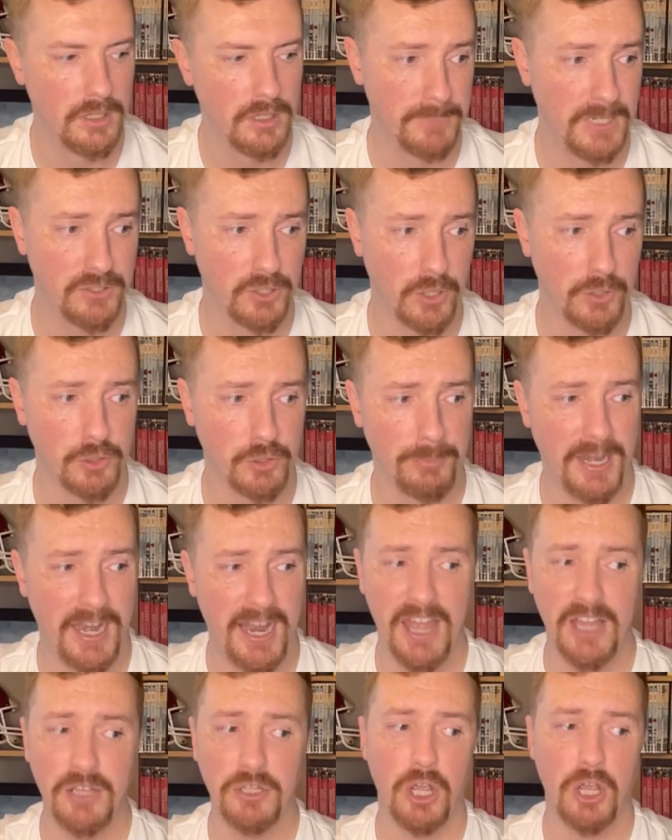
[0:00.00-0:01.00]
He's also been
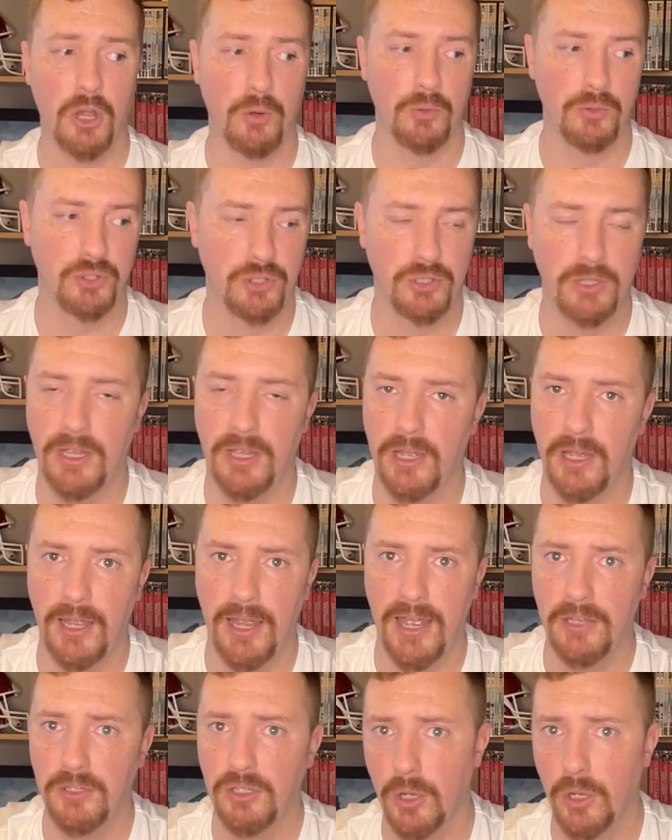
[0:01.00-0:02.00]
a head coach,
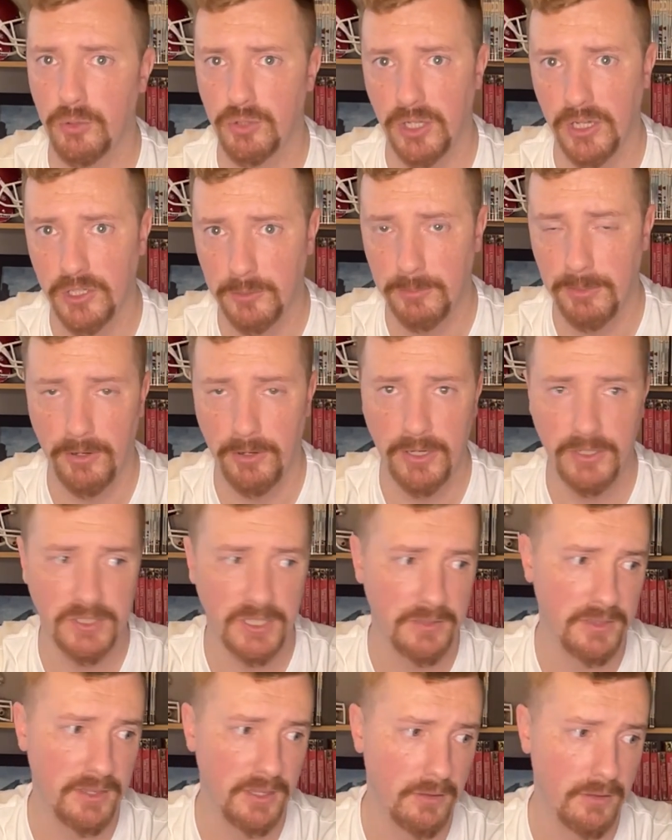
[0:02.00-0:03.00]
head coaching
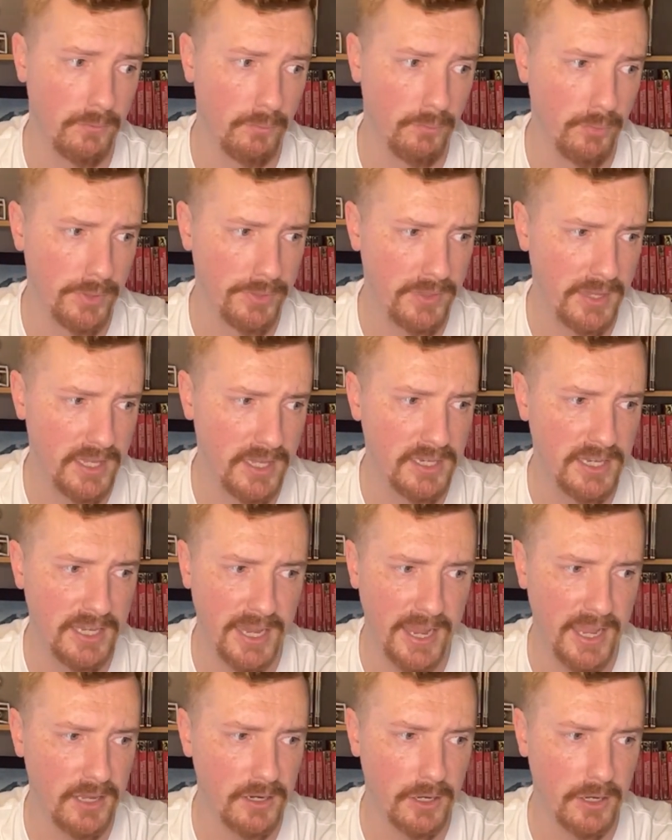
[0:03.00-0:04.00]
experience with
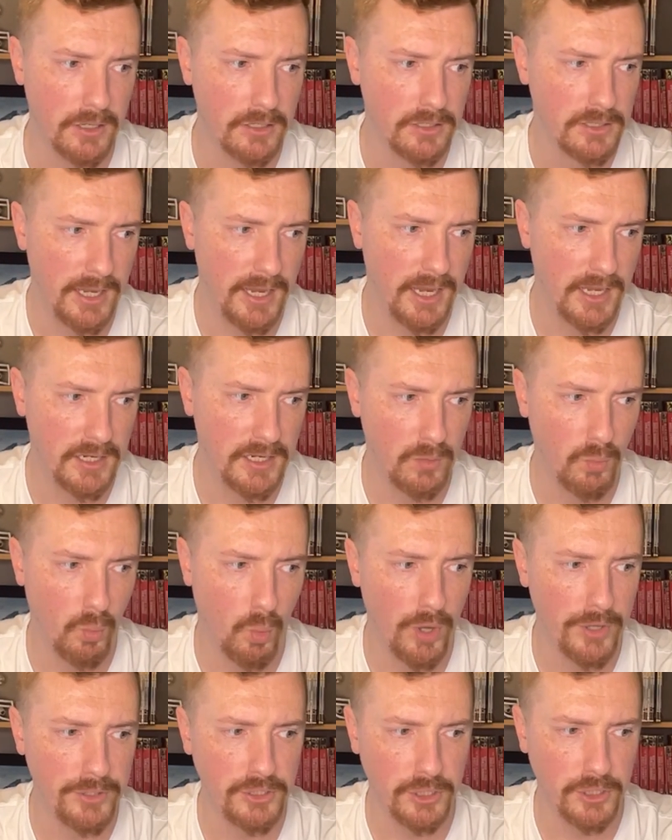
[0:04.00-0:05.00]
Indiana, and in
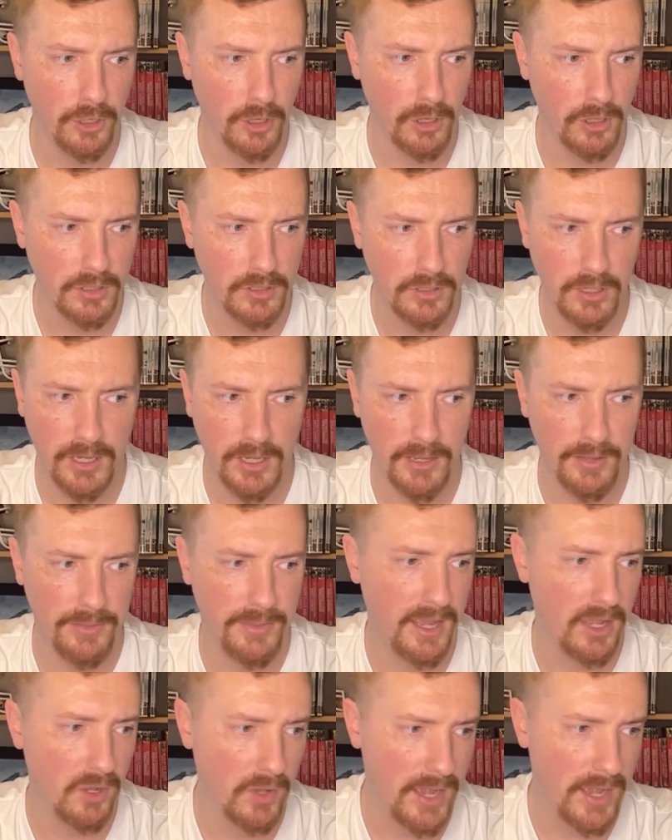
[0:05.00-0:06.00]
1 year,
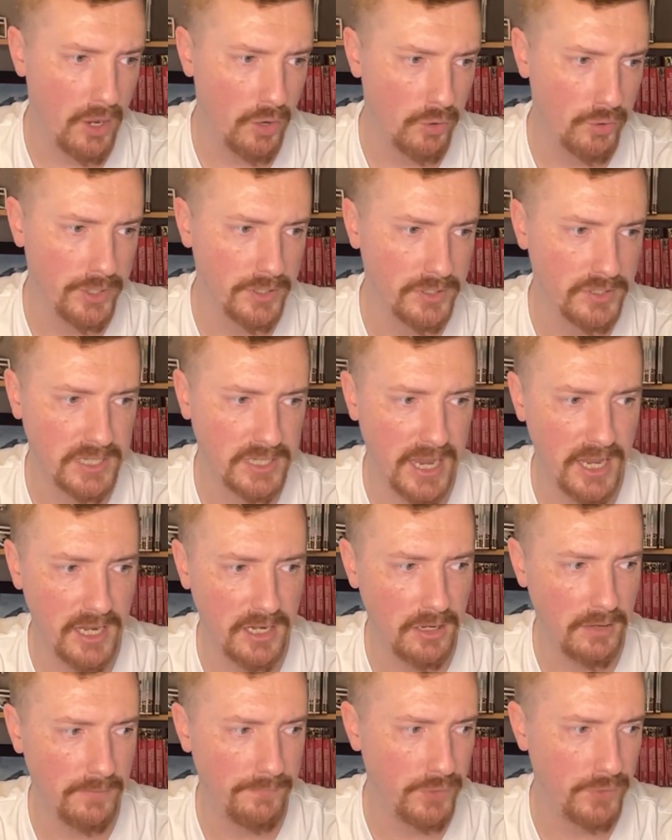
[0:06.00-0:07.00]
they allowed
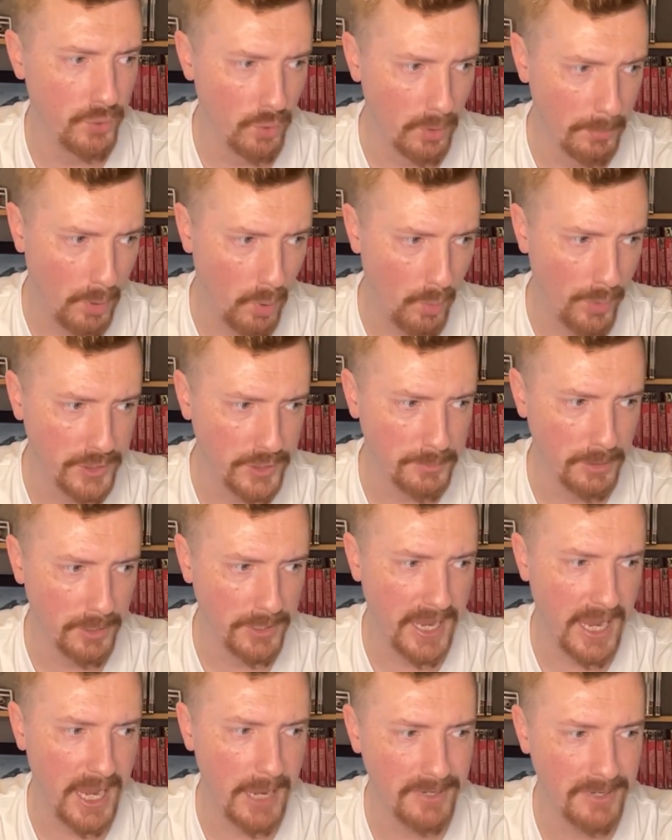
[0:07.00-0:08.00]
10 fewer points per
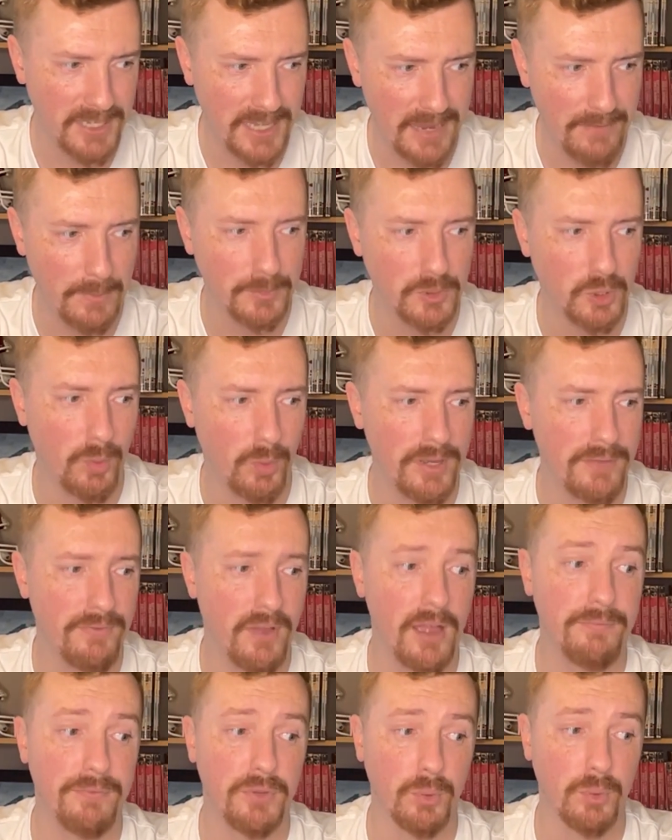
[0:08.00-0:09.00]
game and gave up
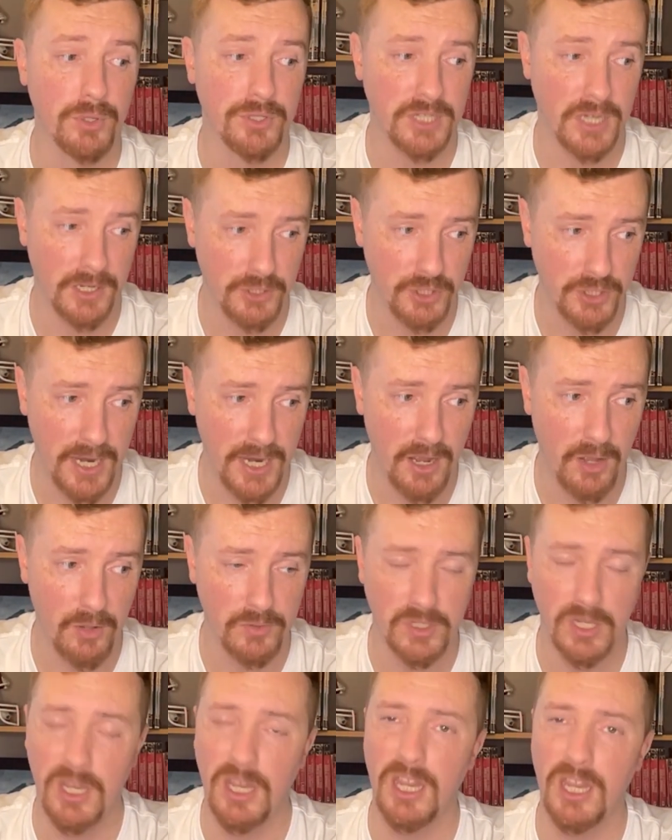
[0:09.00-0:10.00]
25 fewer
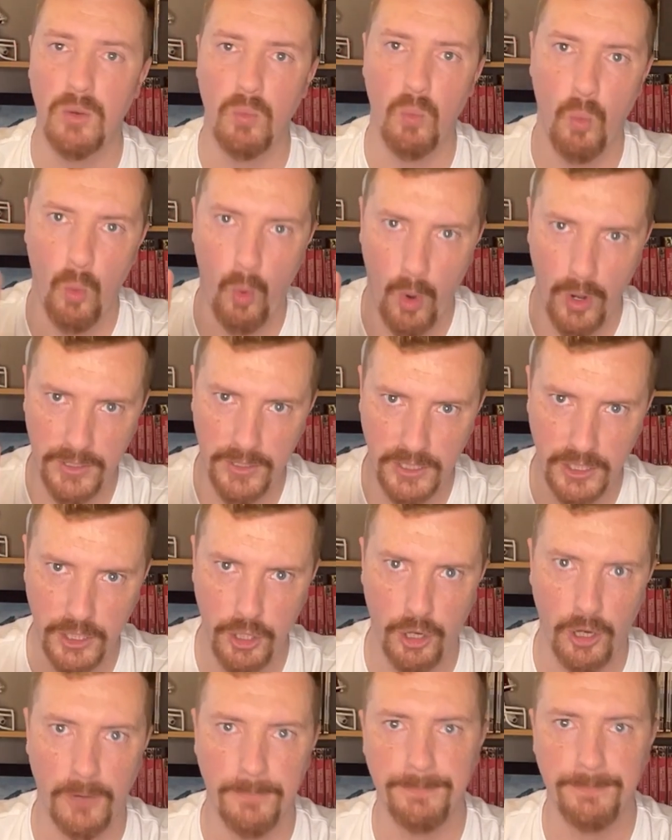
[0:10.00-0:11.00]
touchdowns in 1
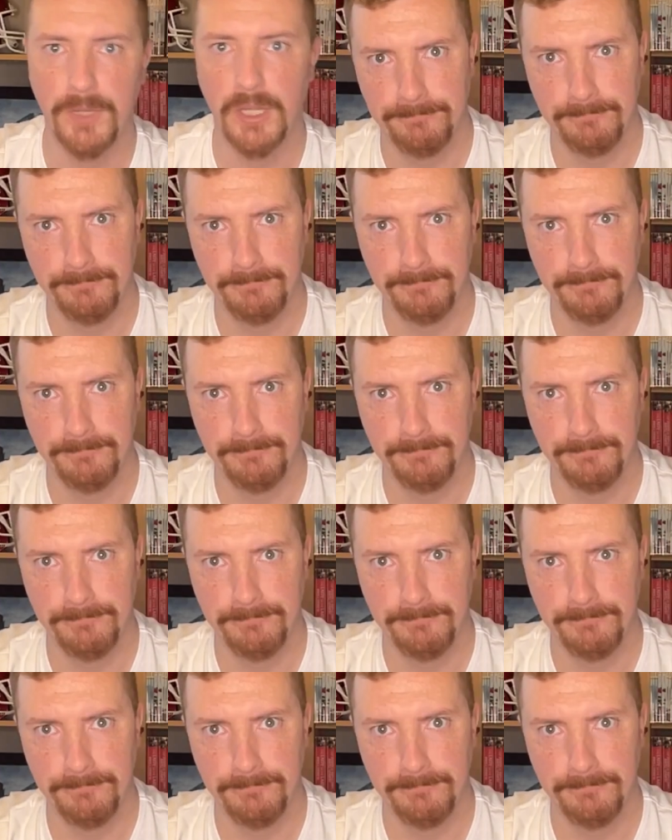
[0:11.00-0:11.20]
year.